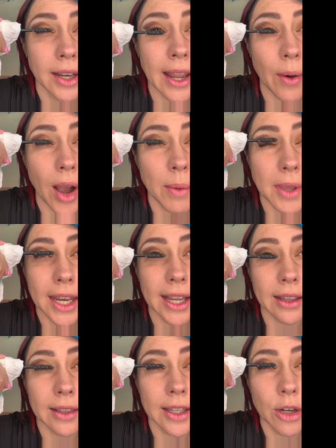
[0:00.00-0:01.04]
Now I'm getting
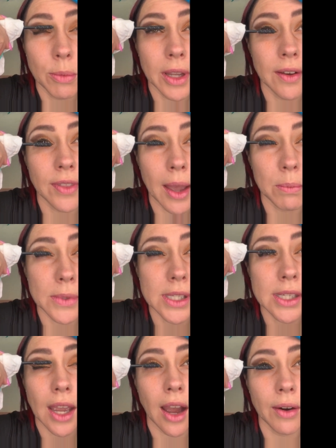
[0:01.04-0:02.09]
a little bit of that
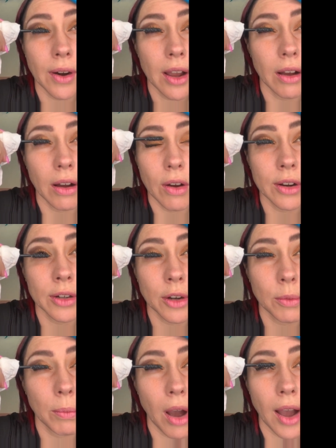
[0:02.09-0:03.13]
mascara
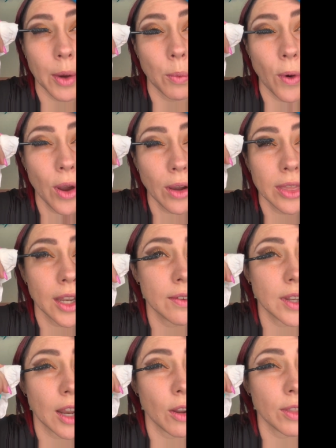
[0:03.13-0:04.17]
on my work that
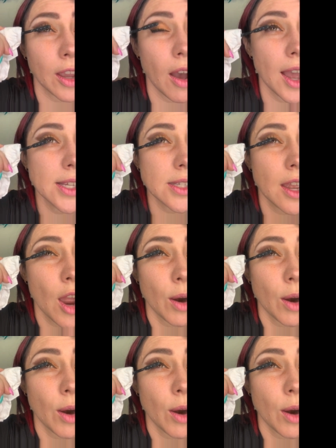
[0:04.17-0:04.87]
I've done on the eyes.